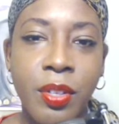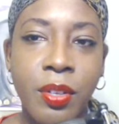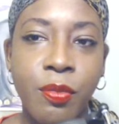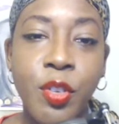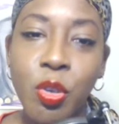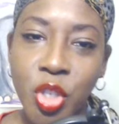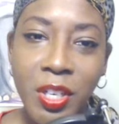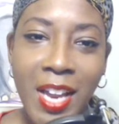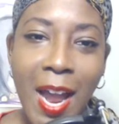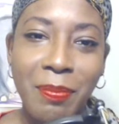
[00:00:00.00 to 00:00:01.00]
the
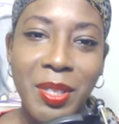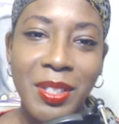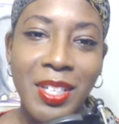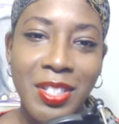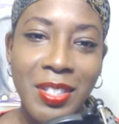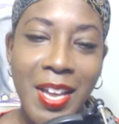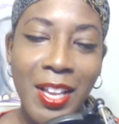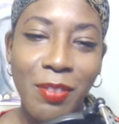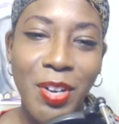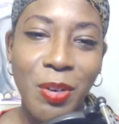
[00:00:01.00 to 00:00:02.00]
future Captain gets in
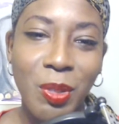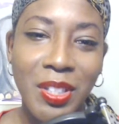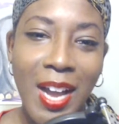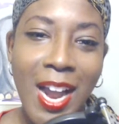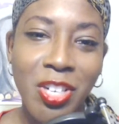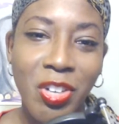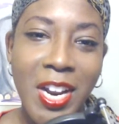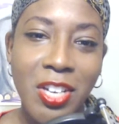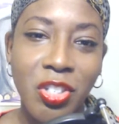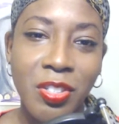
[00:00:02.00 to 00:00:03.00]
the elevator with the
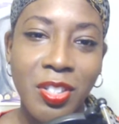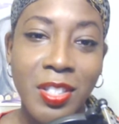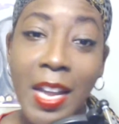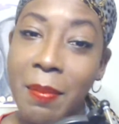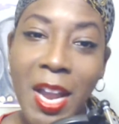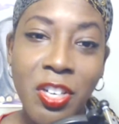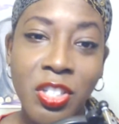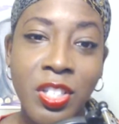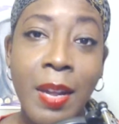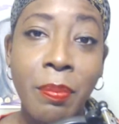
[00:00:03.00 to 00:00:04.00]
Hydra agents, the same
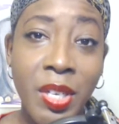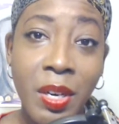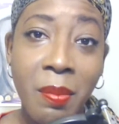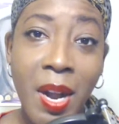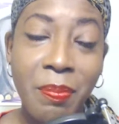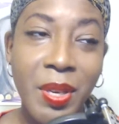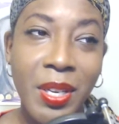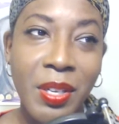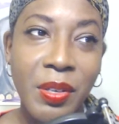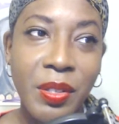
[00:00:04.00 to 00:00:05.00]
agents that beat him
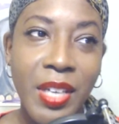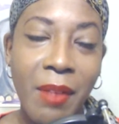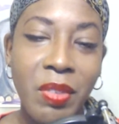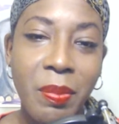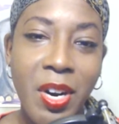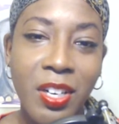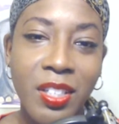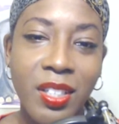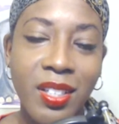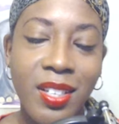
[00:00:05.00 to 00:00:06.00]
up in Captain
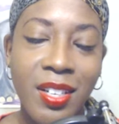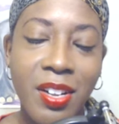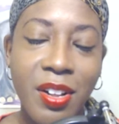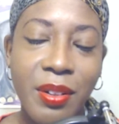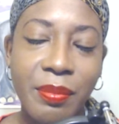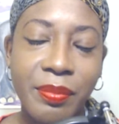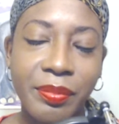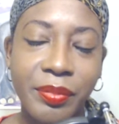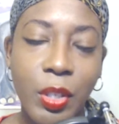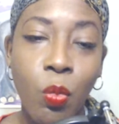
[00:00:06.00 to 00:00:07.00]
America,
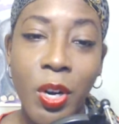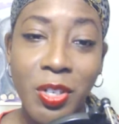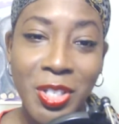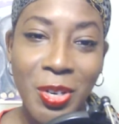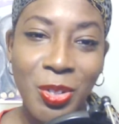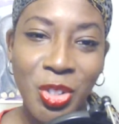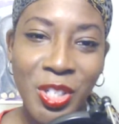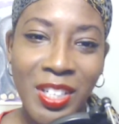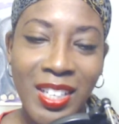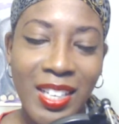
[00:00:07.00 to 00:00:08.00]
Winter
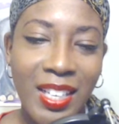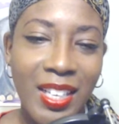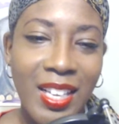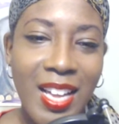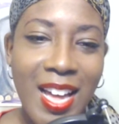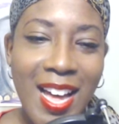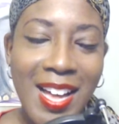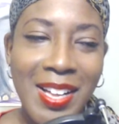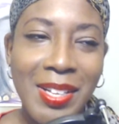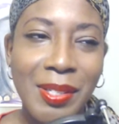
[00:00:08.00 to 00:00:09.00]
Soldier.
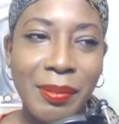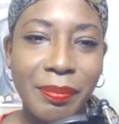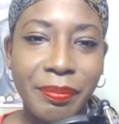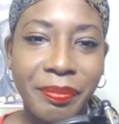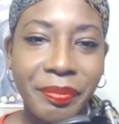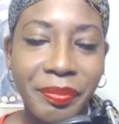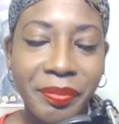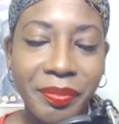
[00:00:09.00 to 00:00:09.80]
I